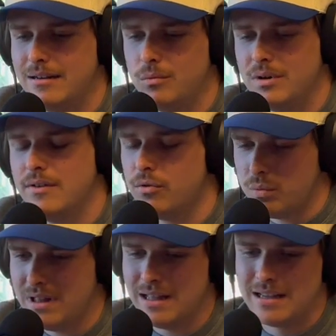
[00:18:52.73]
whenever
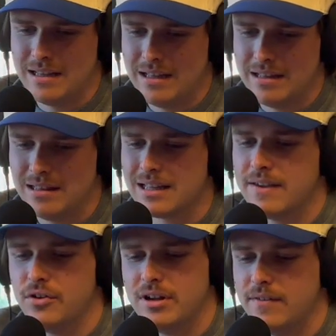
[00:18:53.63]
we like
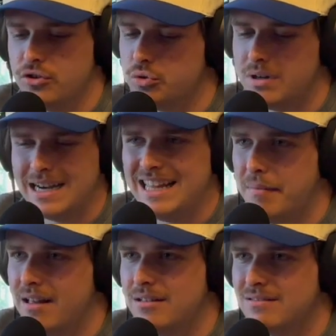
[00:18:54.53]
if you're doing an
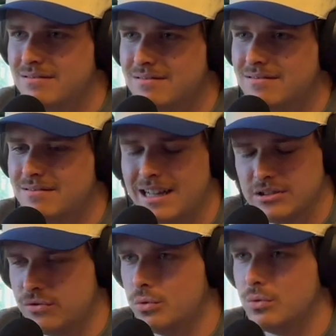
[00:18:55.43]
email, that's
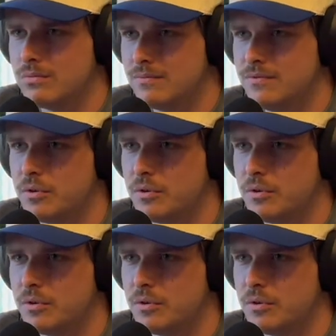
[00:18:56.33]
cool for